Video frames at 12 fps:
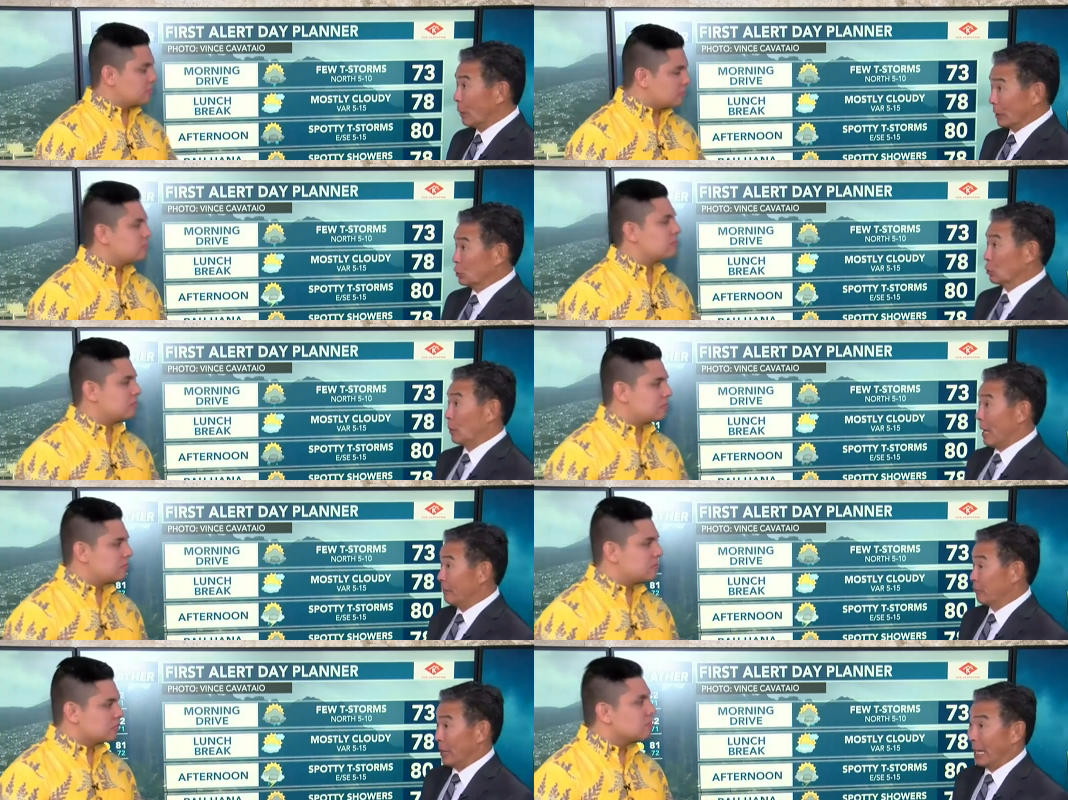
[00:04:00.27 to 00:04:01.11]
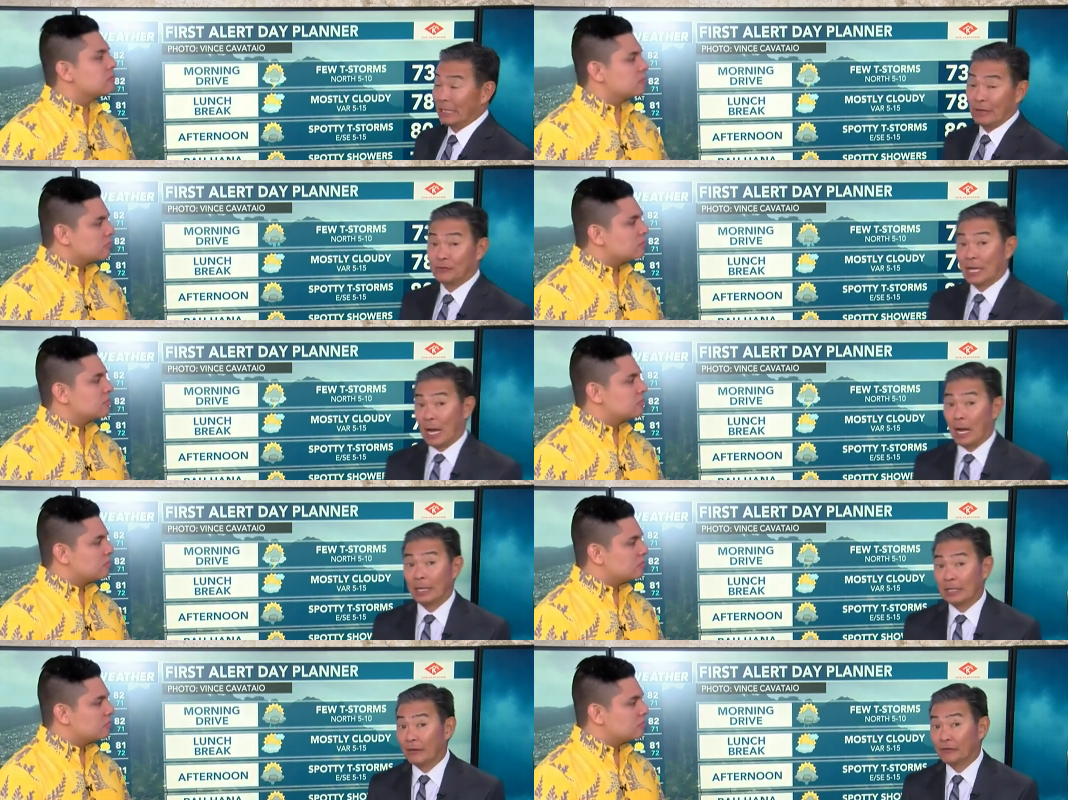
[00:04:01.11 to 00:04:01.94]
Speaker 1: whatsoever. I left town.
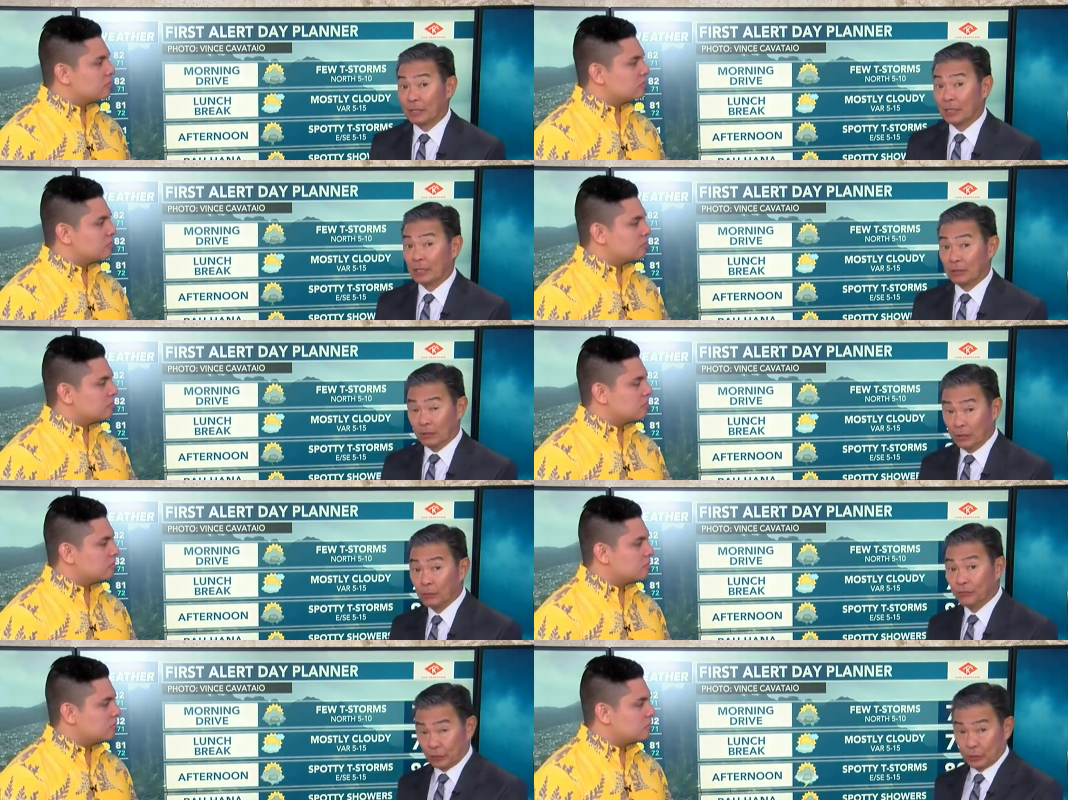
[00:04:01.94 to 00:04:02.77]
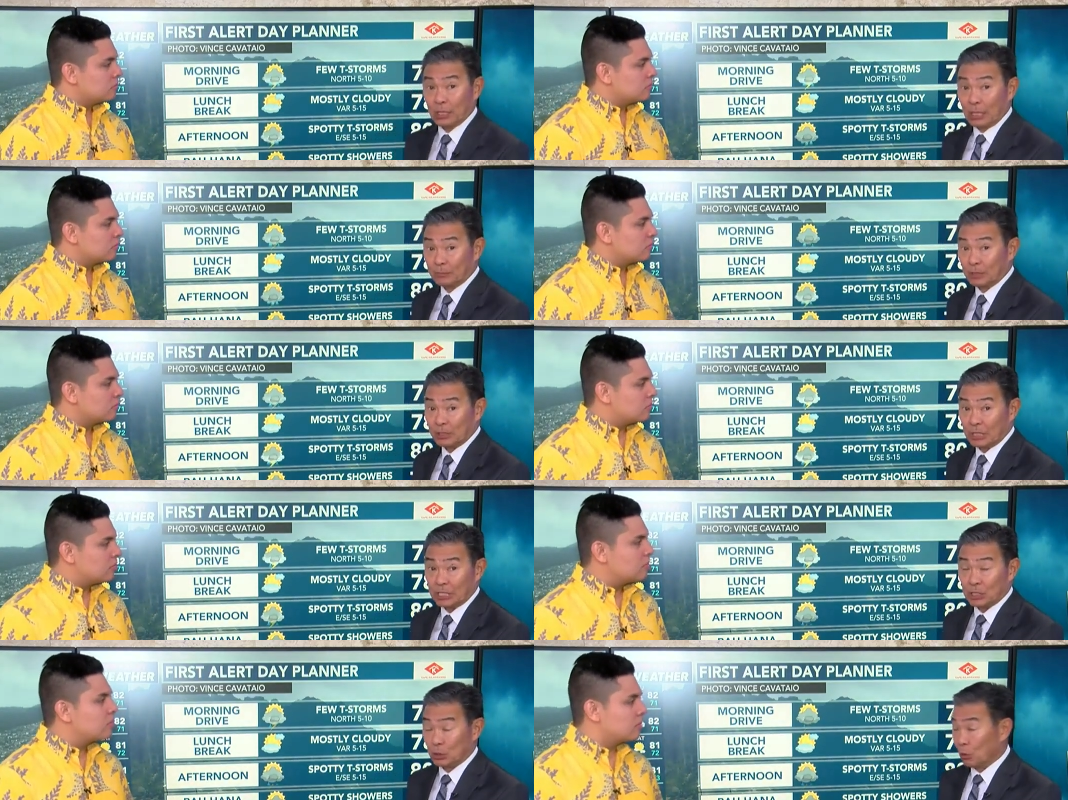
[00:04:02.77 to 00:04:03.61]
I left, uh, you know, for to come to the
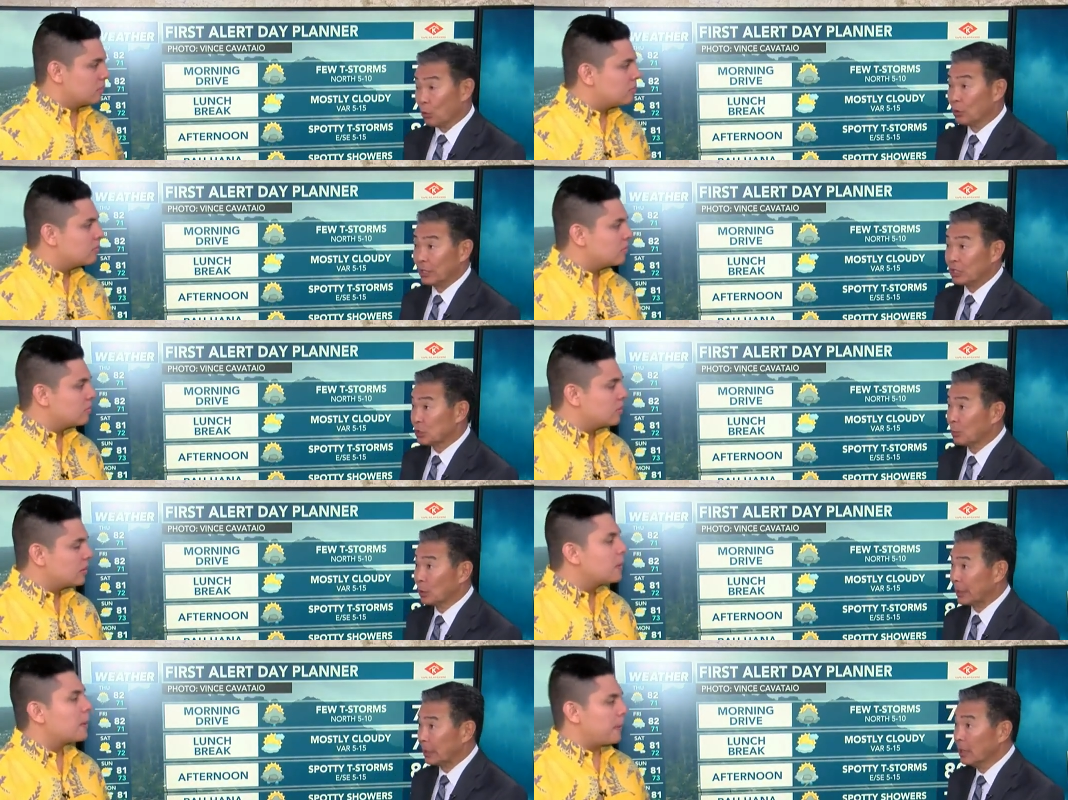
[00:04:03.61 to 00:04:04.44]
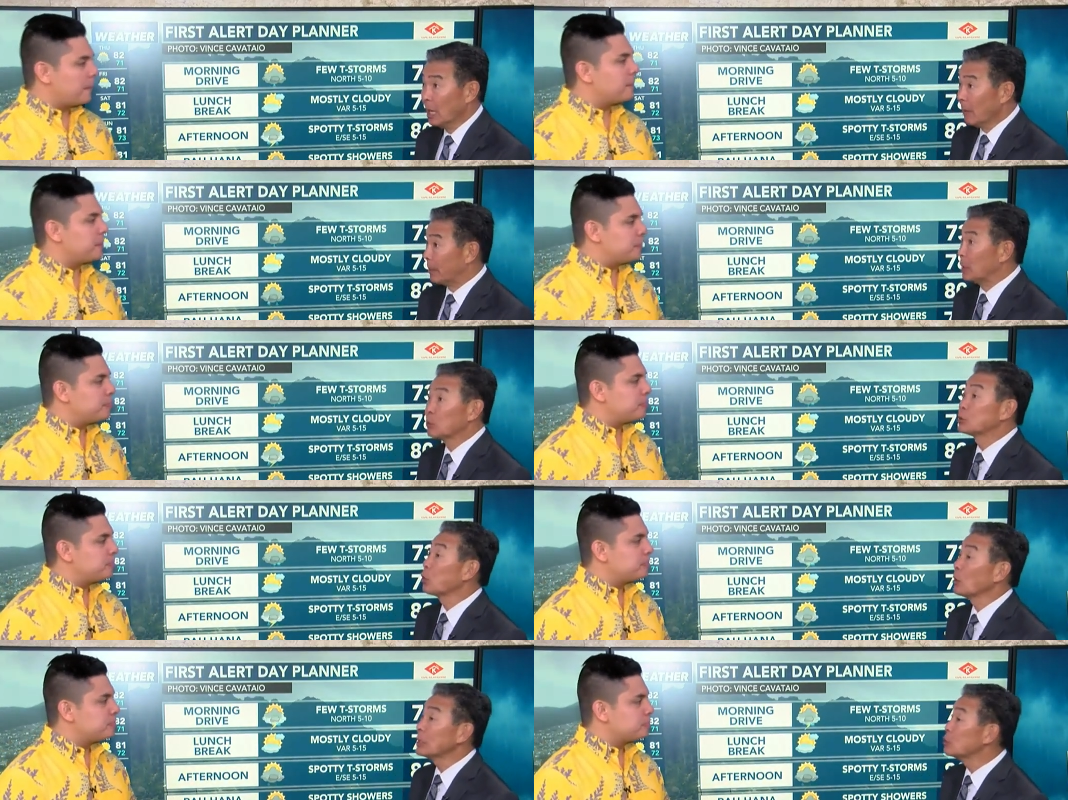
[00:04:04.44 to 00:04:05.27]
station early this morning, hmm. but it was
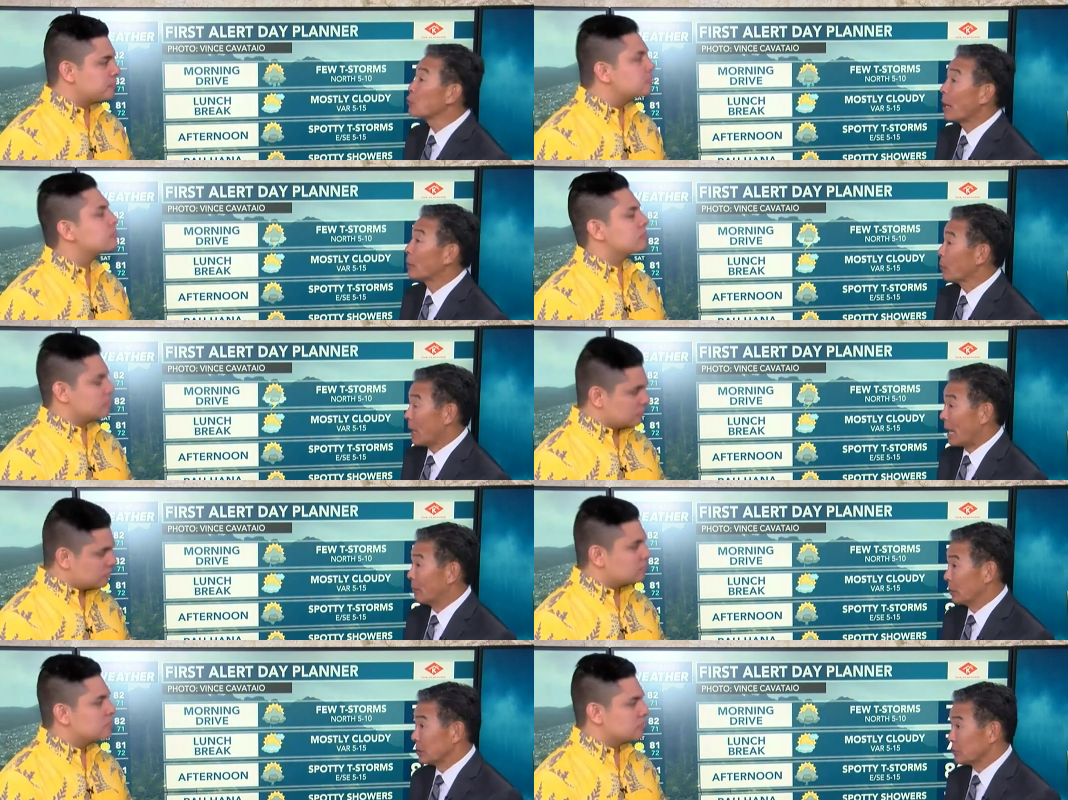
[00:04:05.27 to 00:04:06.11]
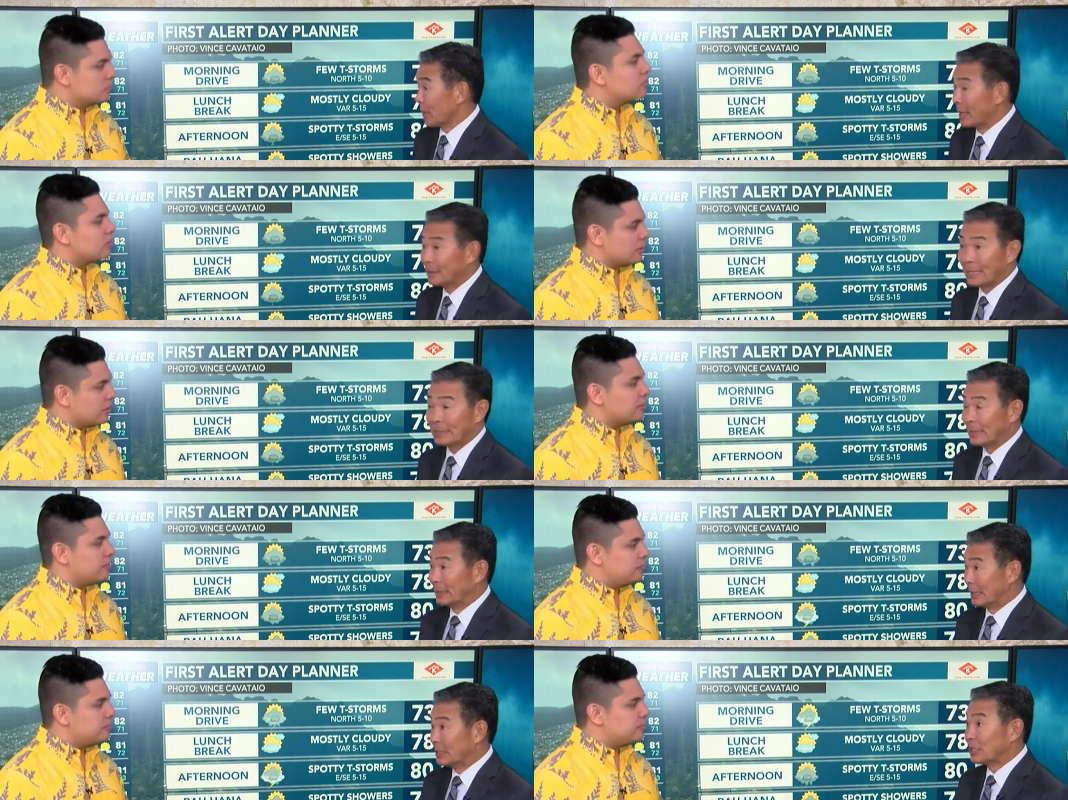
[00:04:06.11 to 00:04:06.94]
totally dry where I was. Right, that's
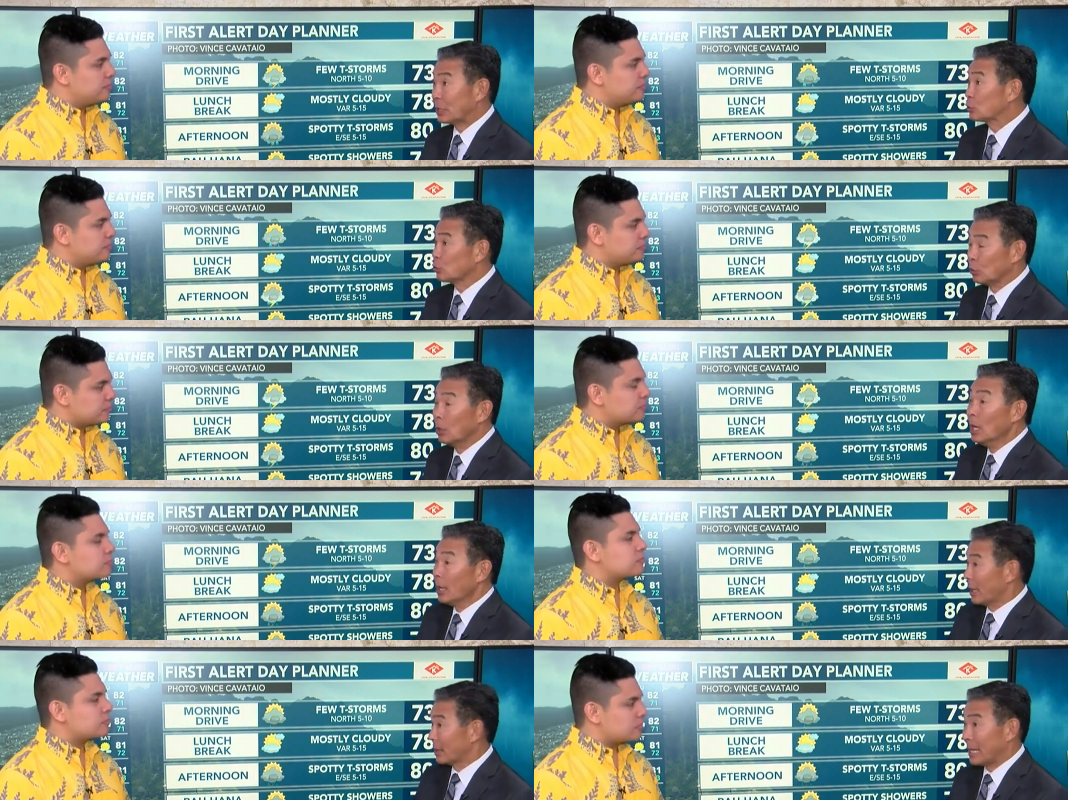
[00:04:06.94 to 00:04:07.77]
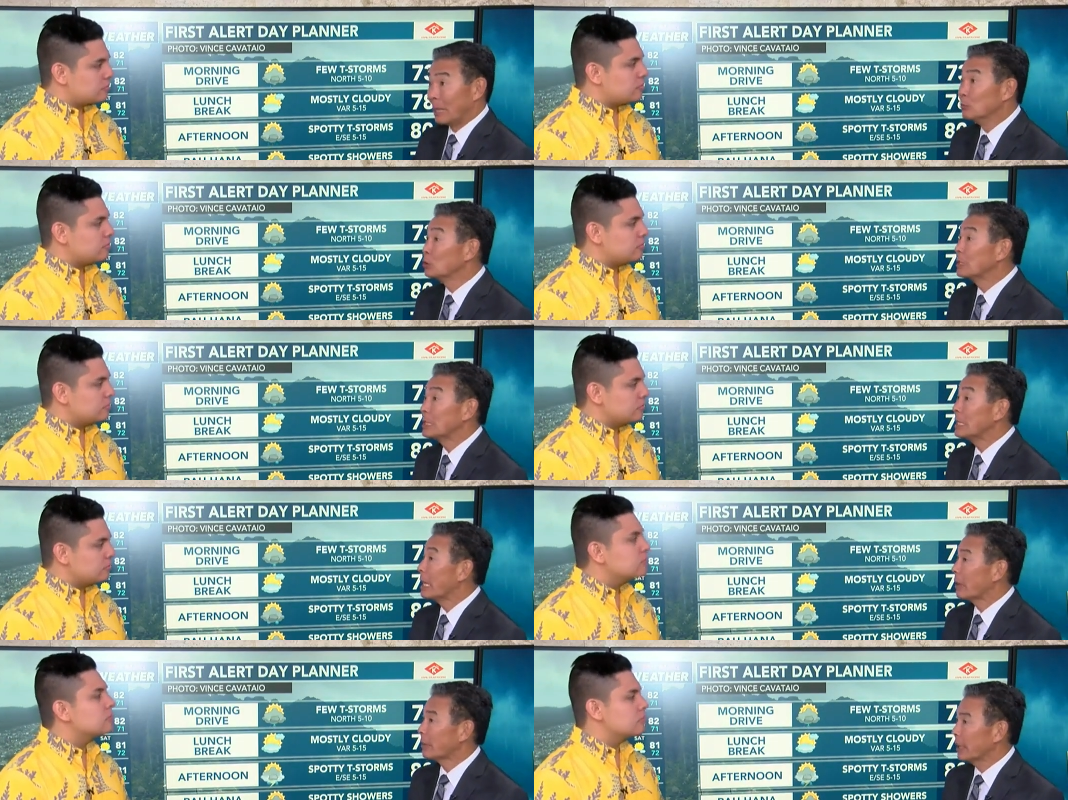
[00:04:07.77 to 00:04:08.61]
in the central uh,
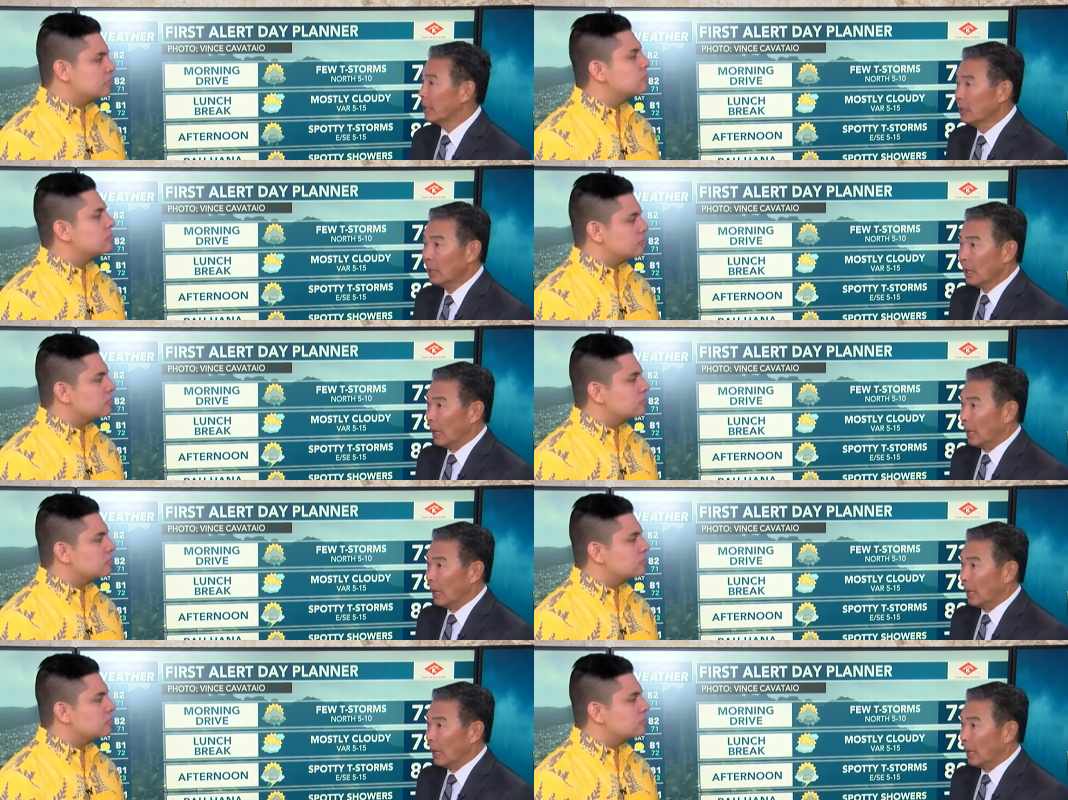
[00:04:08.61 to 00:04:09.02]
Kaimuki area.